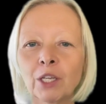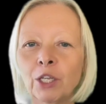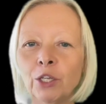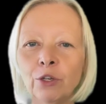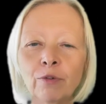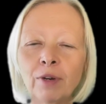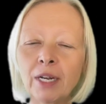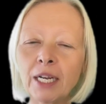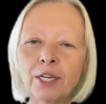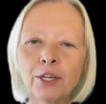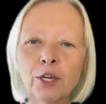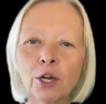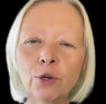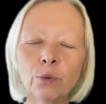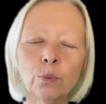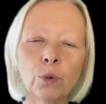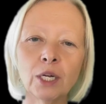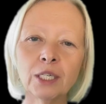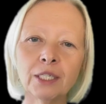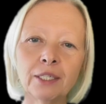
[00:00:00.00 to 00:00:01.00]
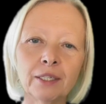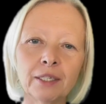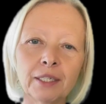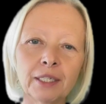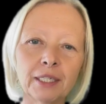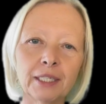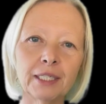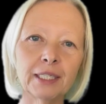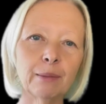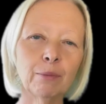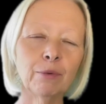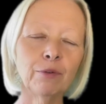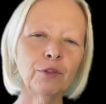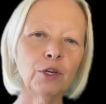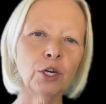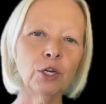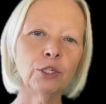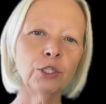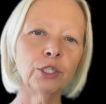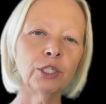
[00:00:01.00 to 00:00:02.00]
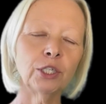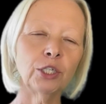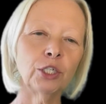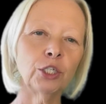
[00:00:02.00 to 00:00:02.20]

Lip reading: you really don't want some of those